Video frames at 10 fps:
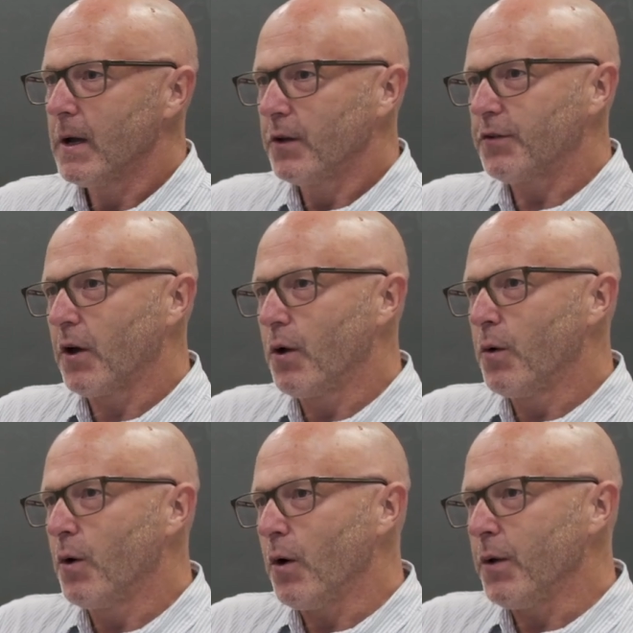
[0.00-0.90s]

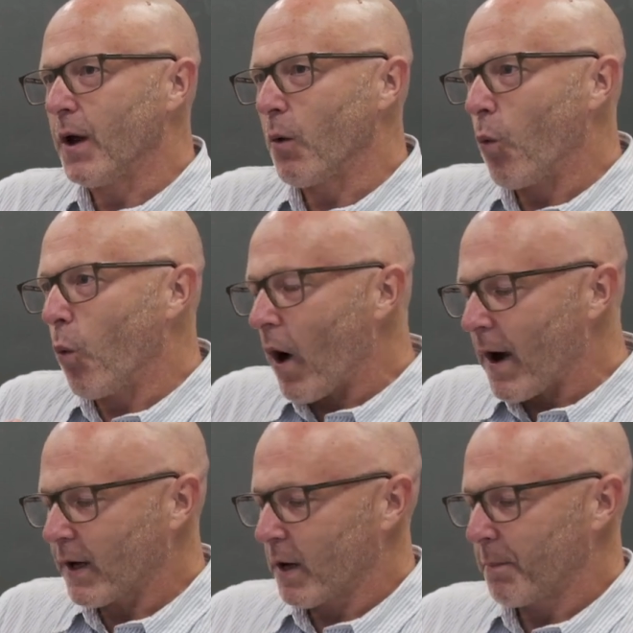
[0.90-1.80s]
So,
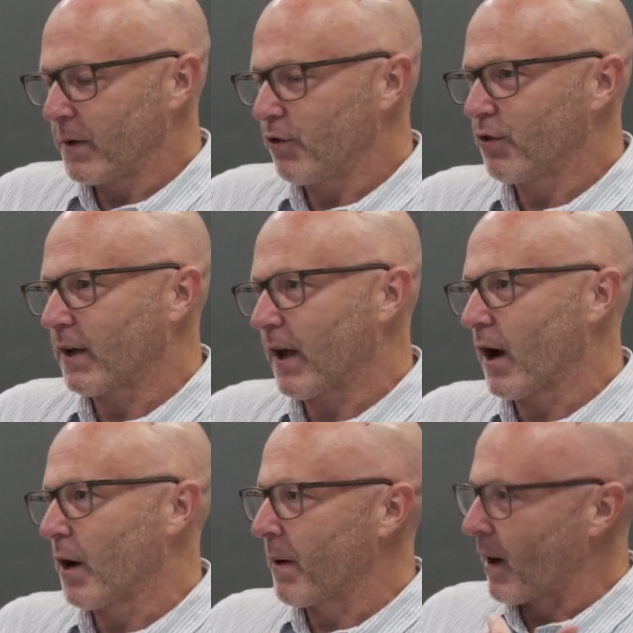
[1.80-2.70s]
why companies should
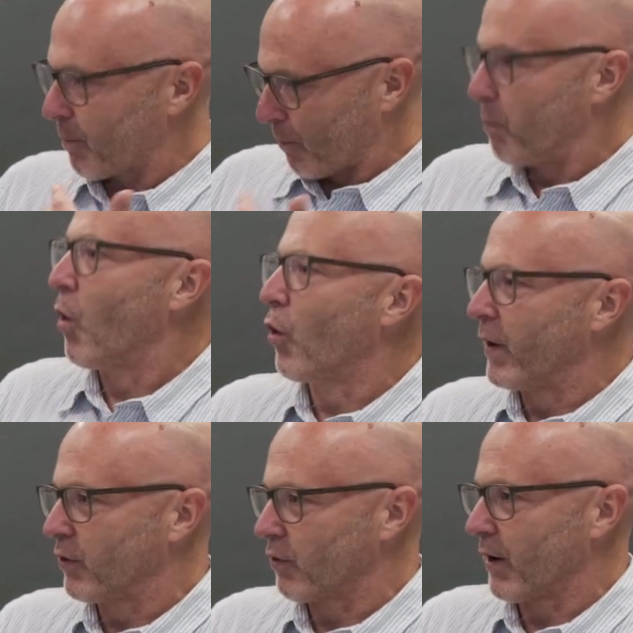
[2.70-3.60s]
care about
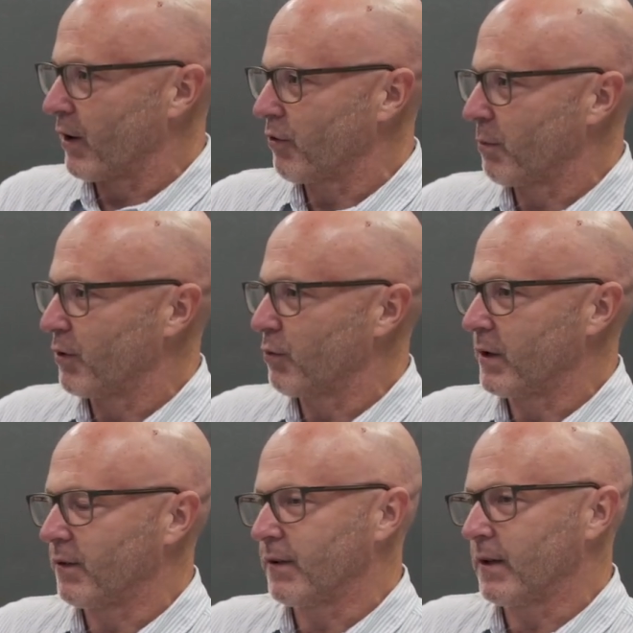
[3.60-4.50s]
more integration
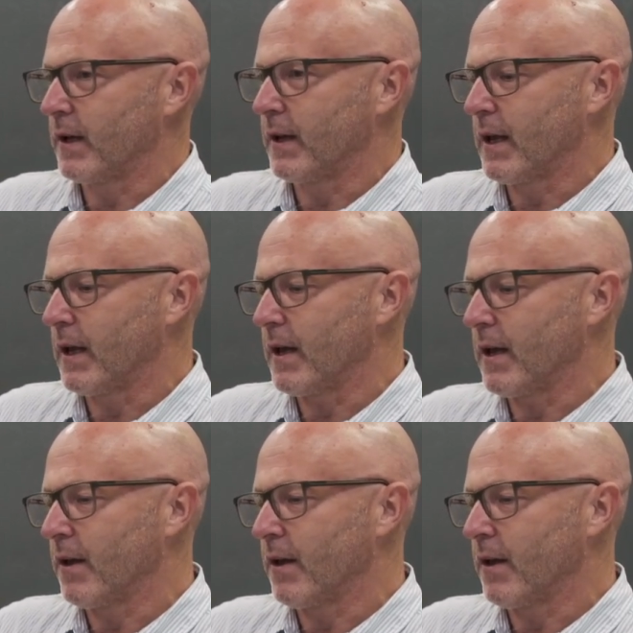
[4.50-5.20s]
between T&E